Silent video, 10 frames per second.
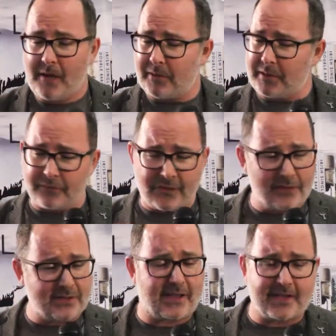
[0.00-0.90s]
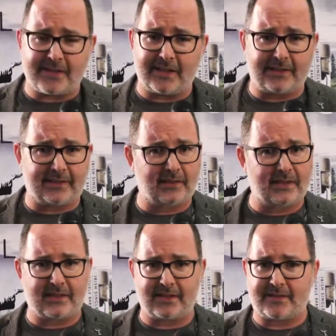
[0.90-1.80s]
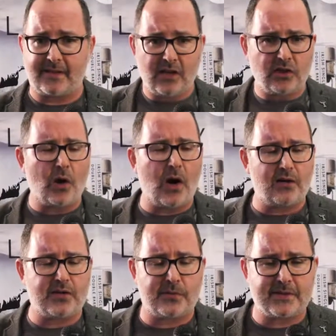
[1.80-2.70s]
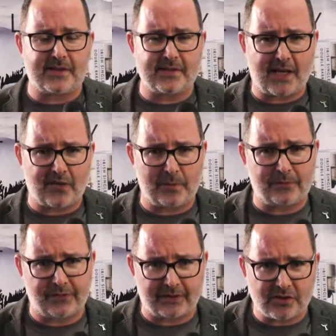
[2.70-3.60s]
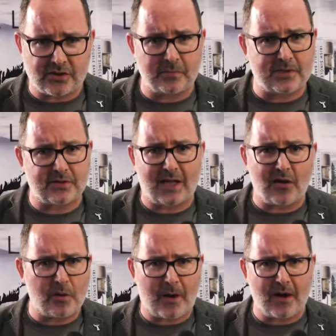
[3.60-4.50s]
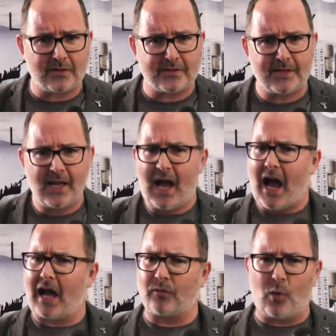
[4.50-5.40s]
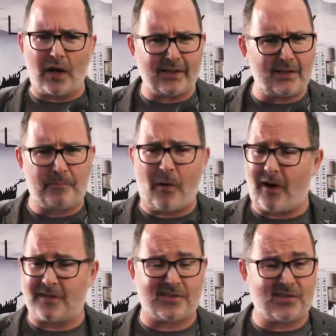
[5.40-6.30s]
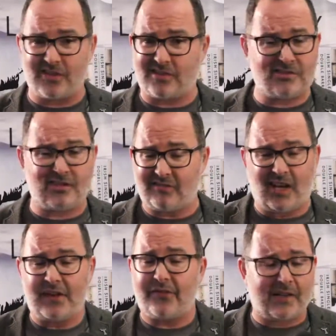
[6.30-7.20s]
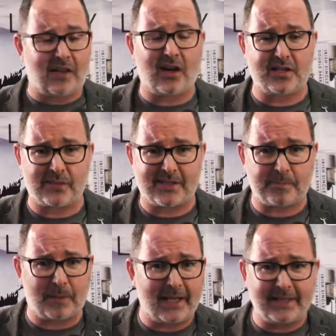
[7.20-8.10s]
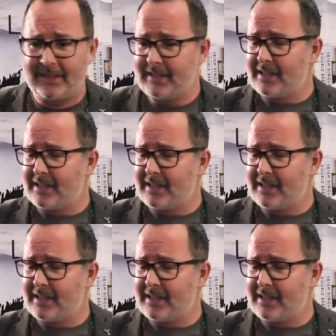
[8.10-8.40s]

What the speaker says: But you have never tasted anything like this. No Irish whiskey has ever been finished in Mizunara barrels, and what it imparts is just, I find it hard to explain.